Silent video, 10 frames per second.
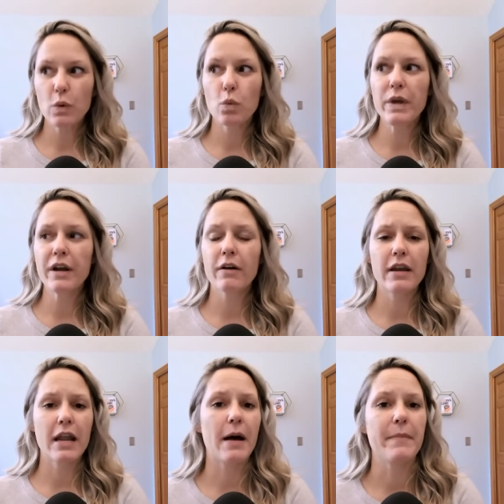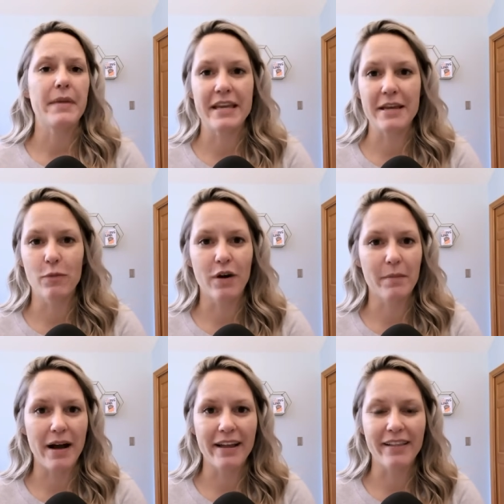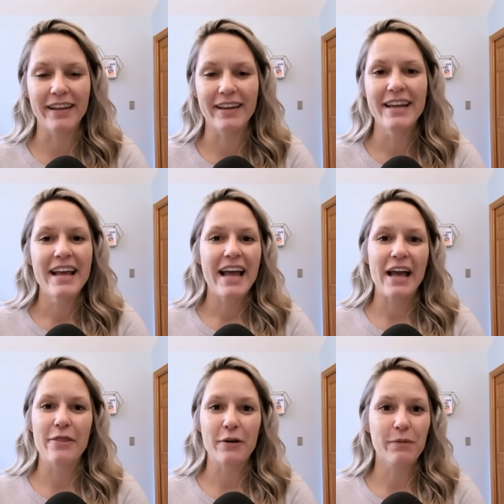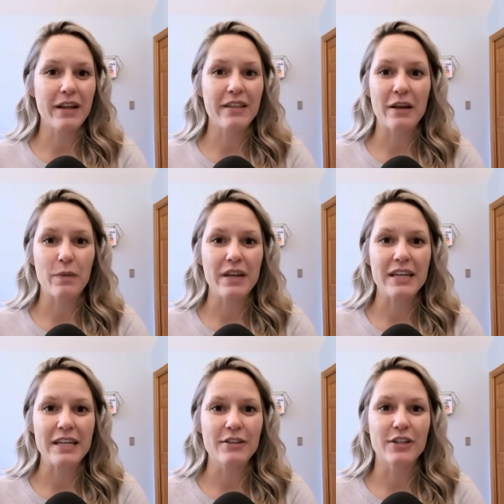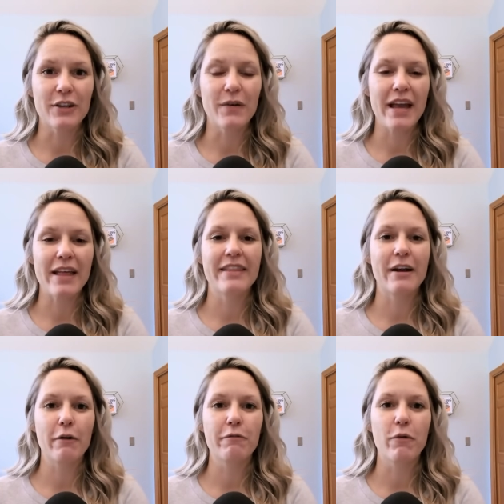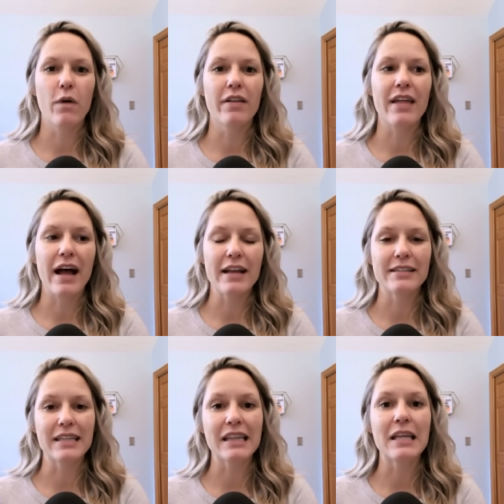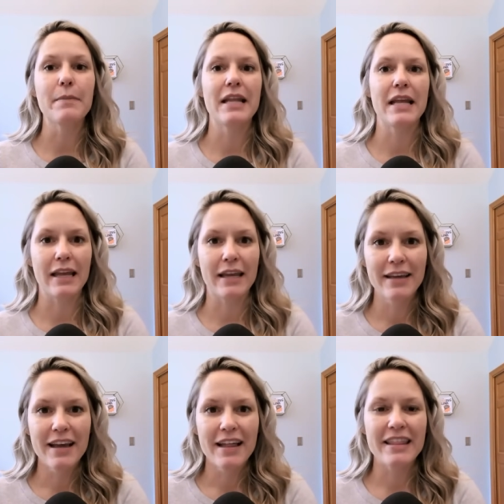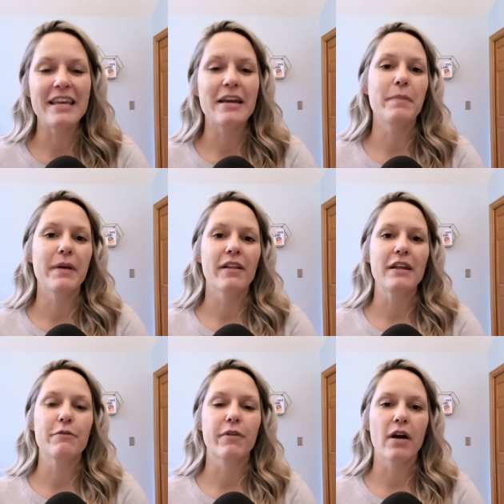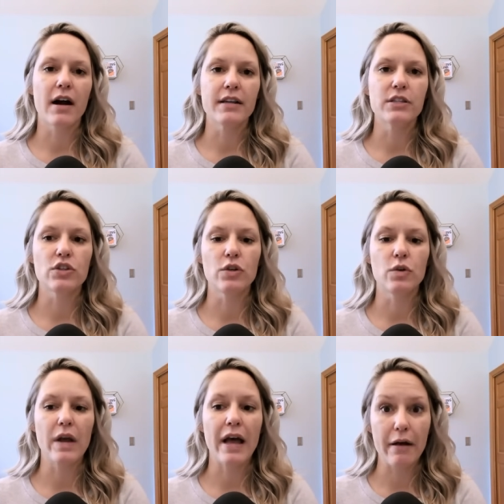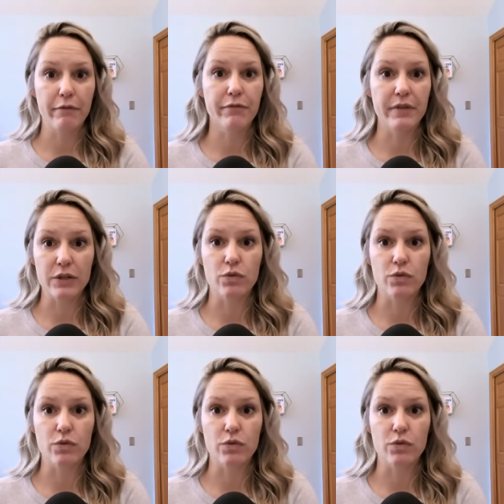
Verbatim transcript: We are not making more myelin at the rate that we need to, and therefore that is limiting the ability for us to have this